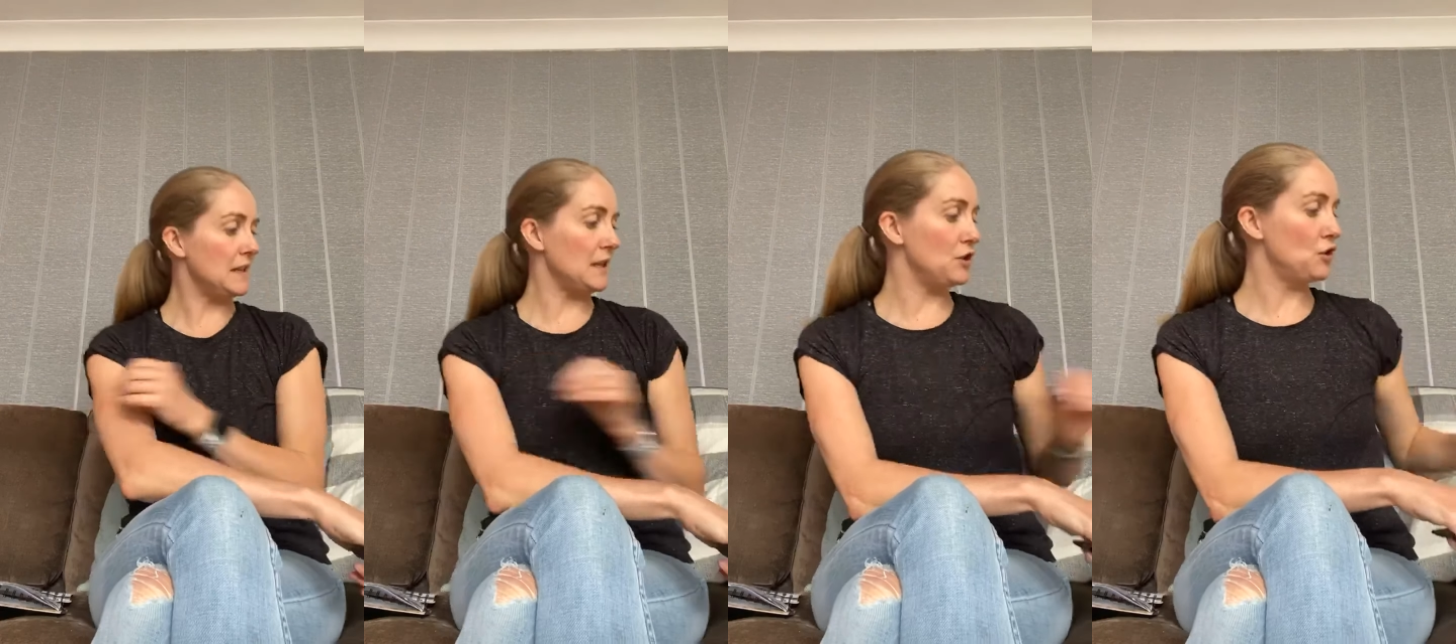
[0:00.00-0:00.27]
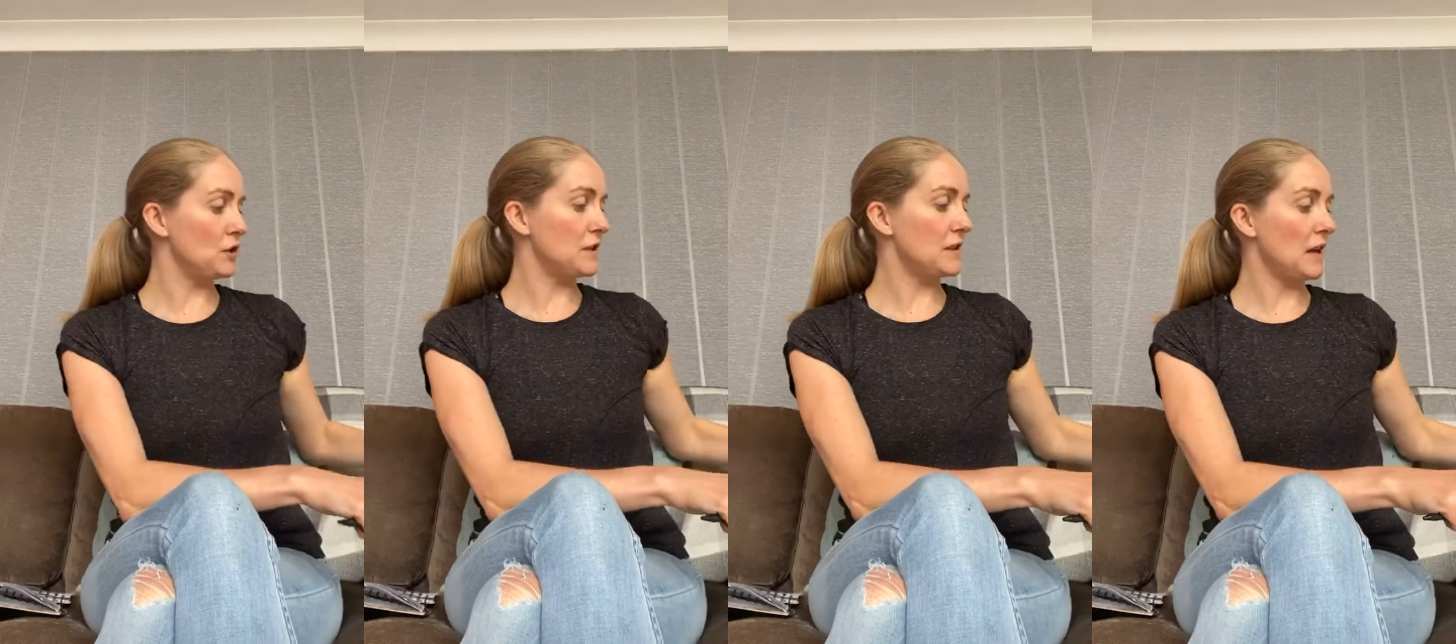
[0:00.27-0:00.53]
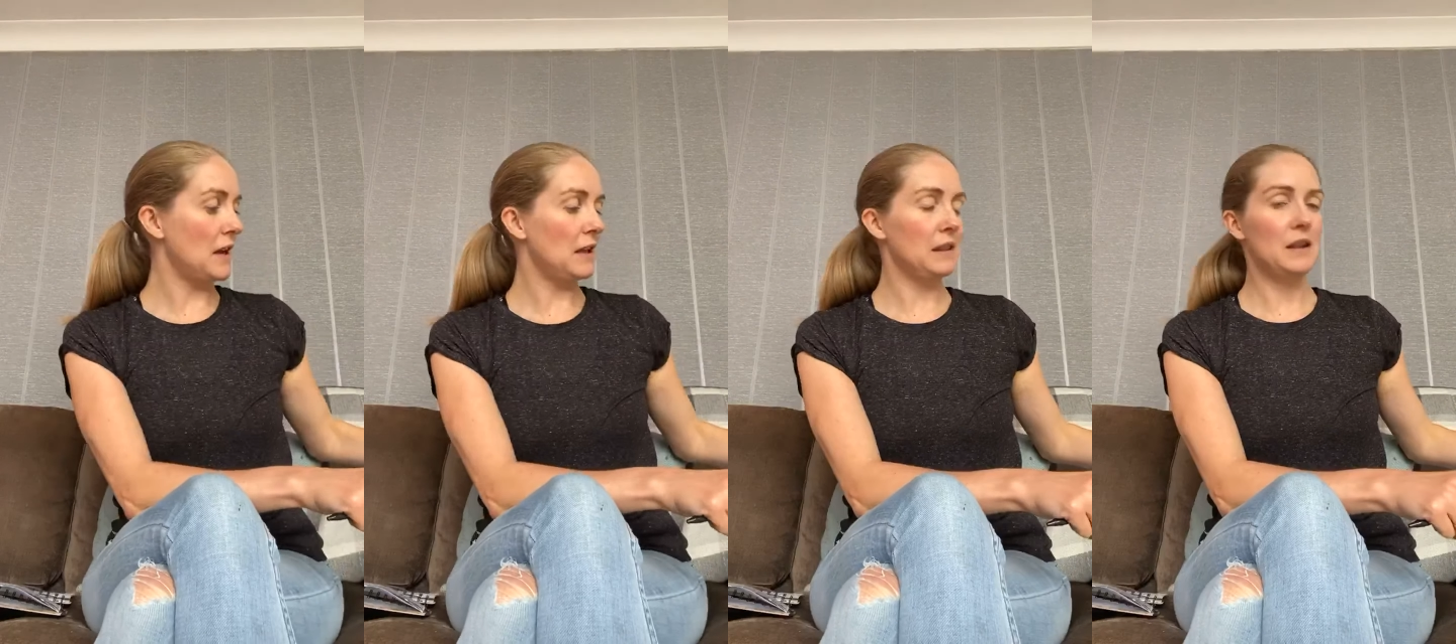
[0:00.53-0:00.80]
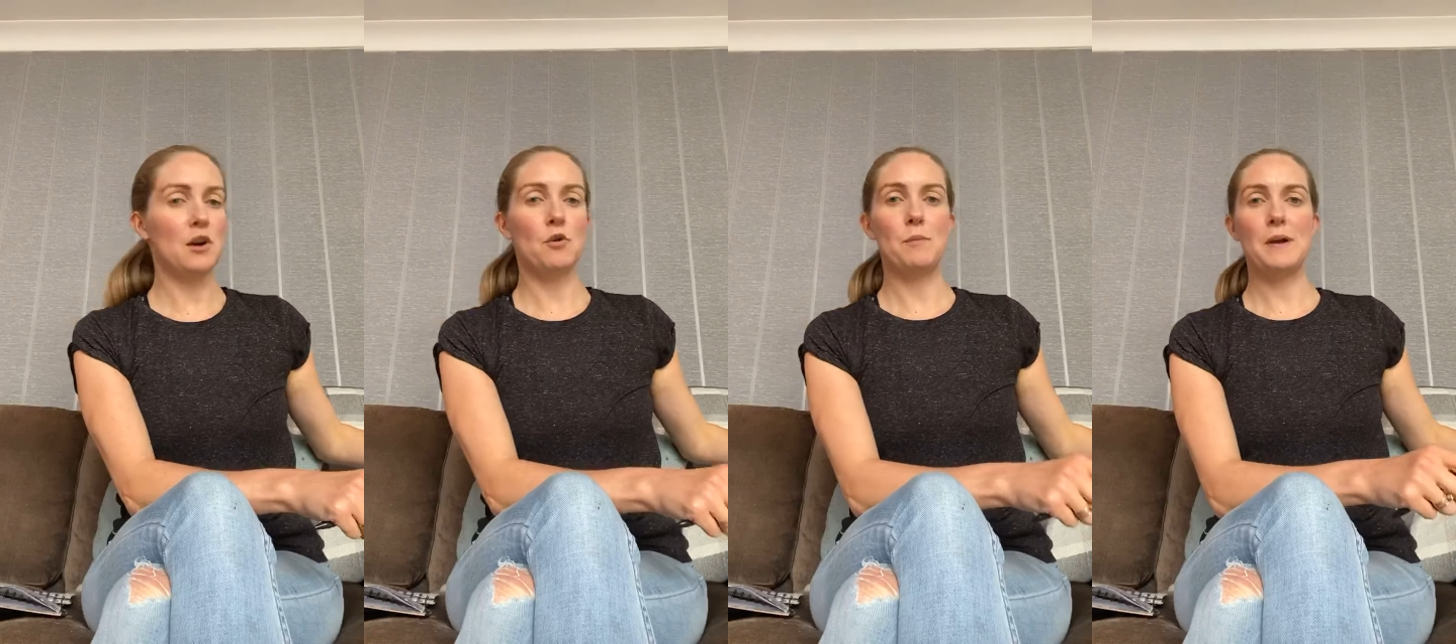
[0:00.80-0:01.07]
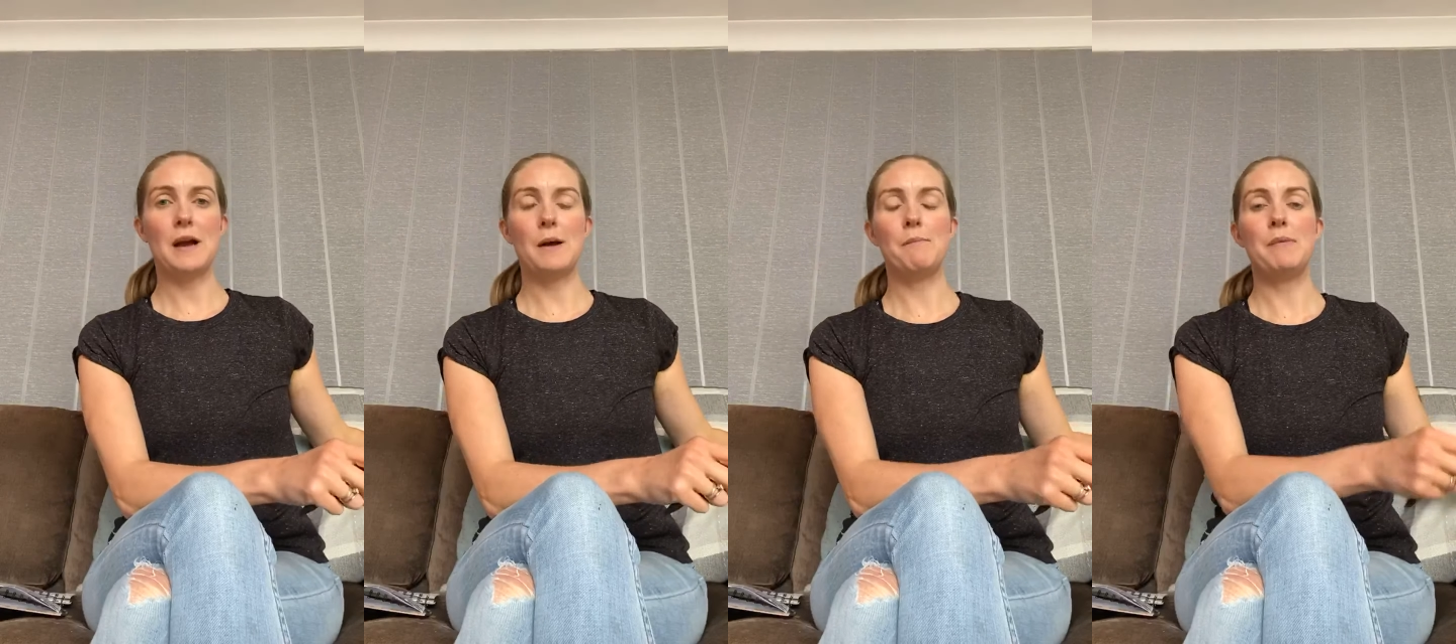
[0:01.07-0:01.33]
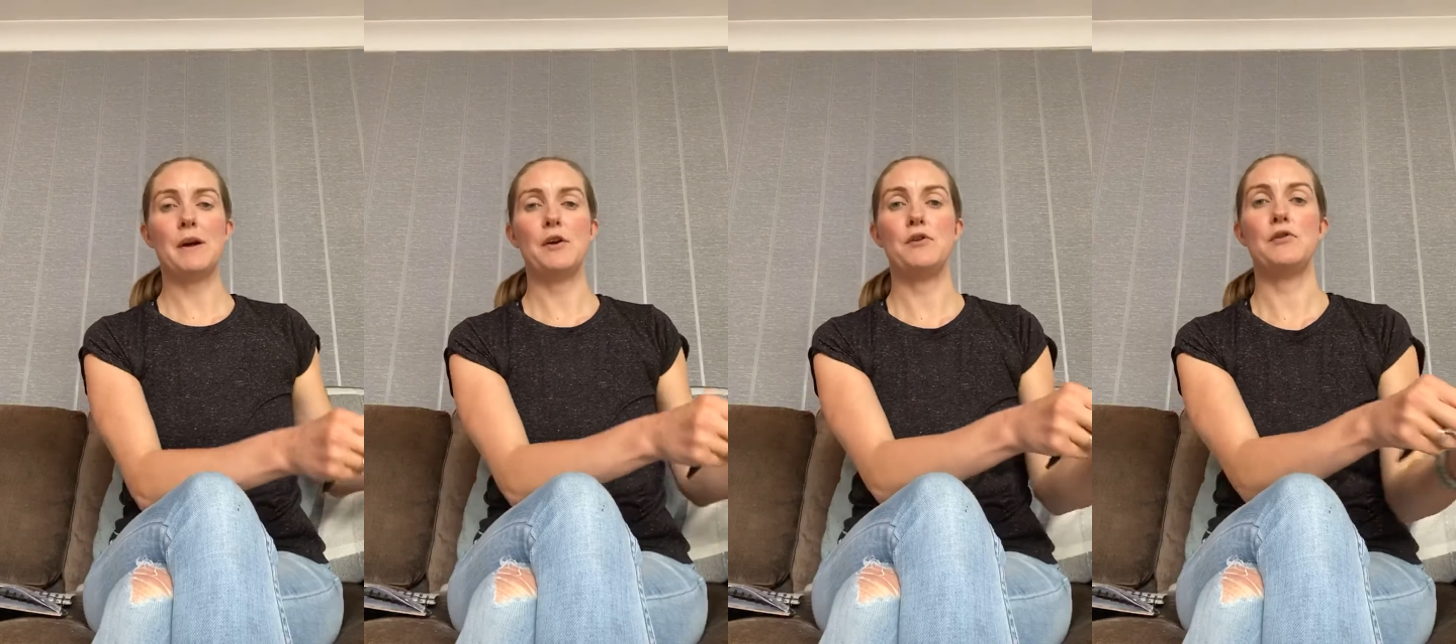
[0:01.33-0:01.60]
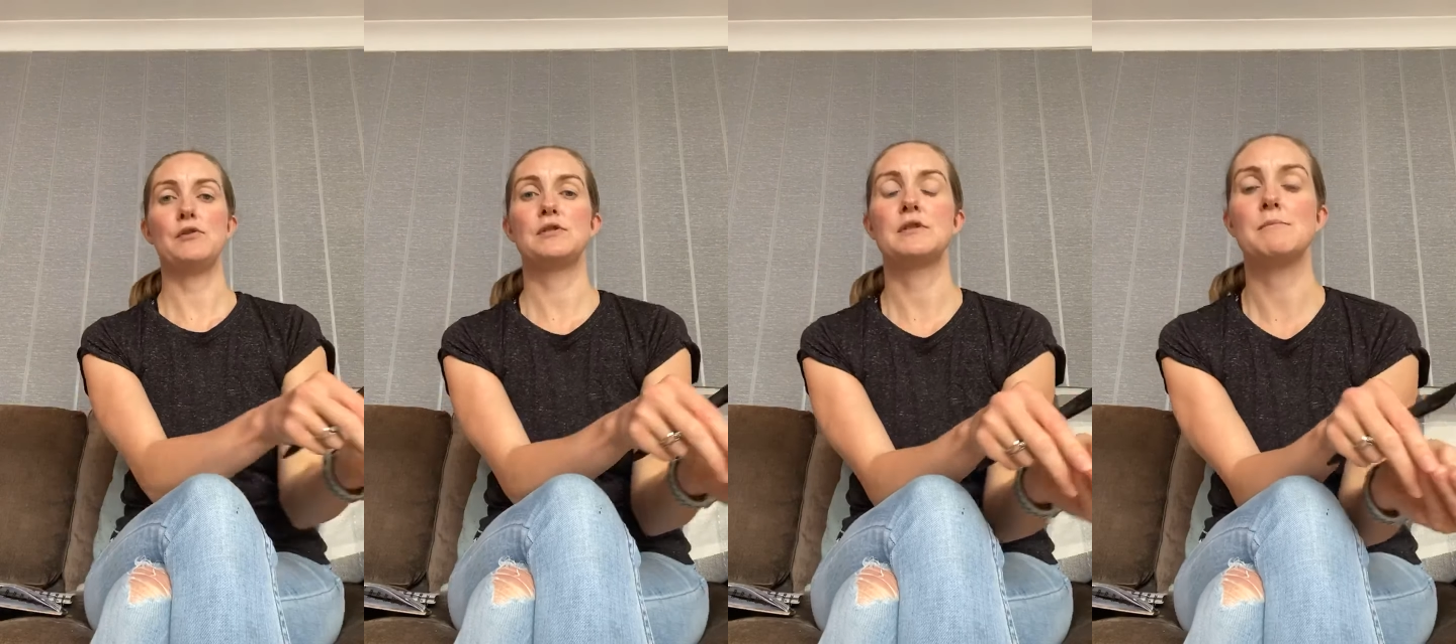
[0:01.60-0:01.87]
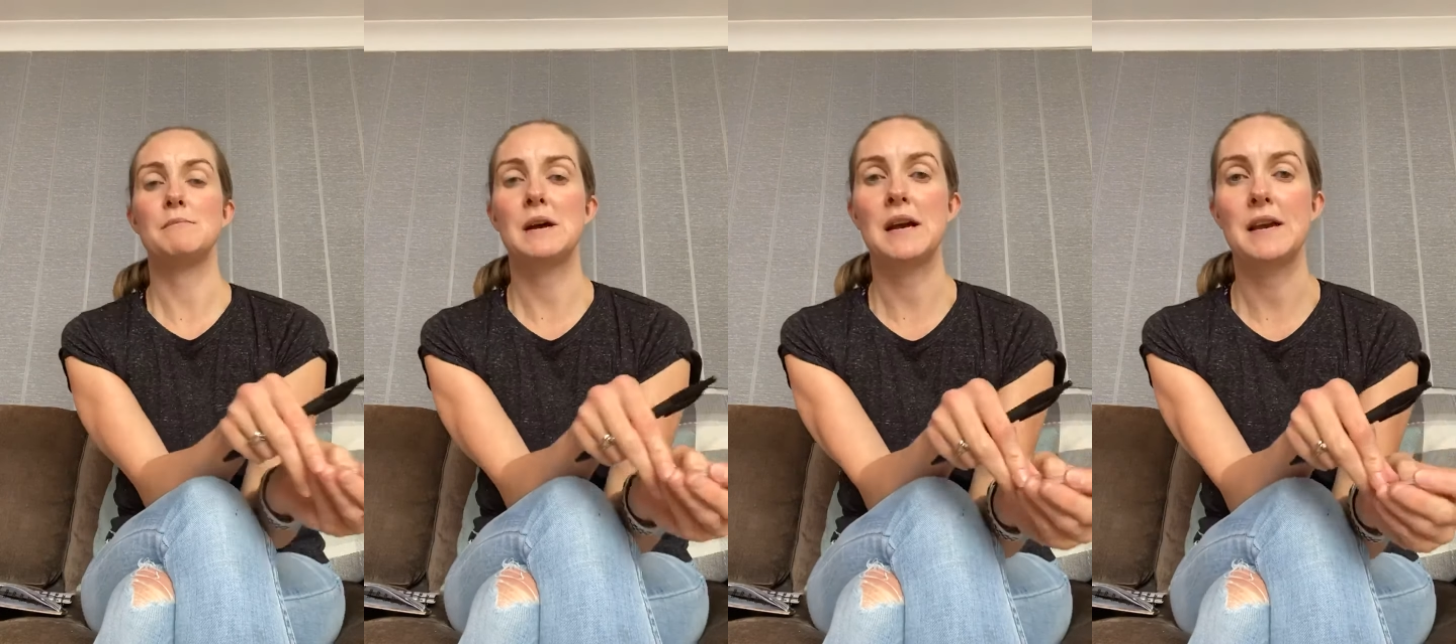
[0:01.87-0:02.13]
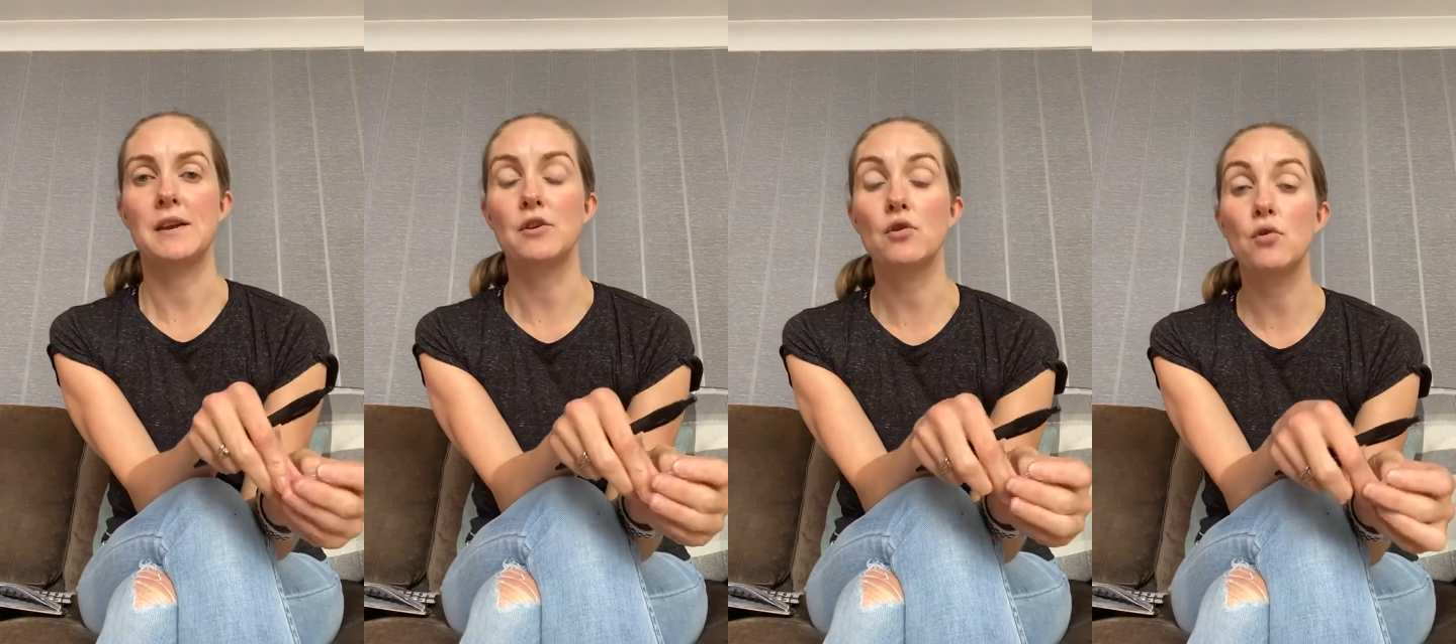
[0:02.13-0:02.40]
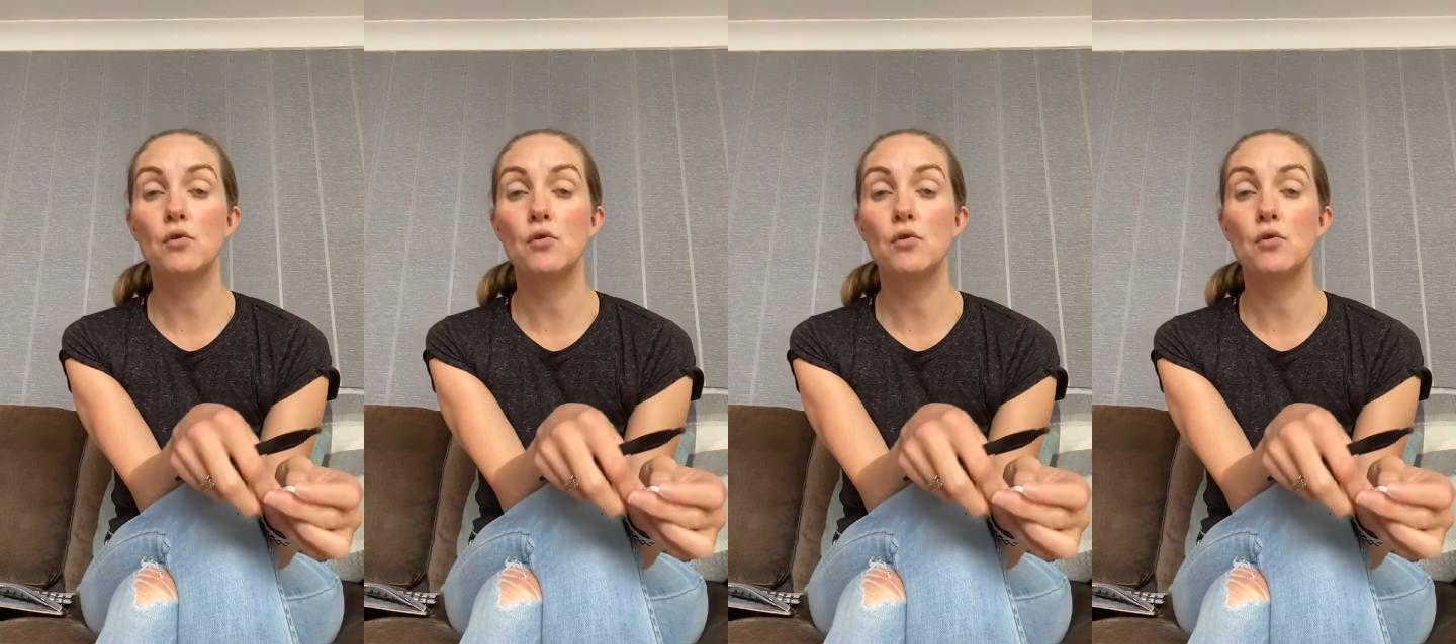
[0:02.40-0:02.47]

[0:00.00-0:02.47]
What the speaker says: just a little bit about my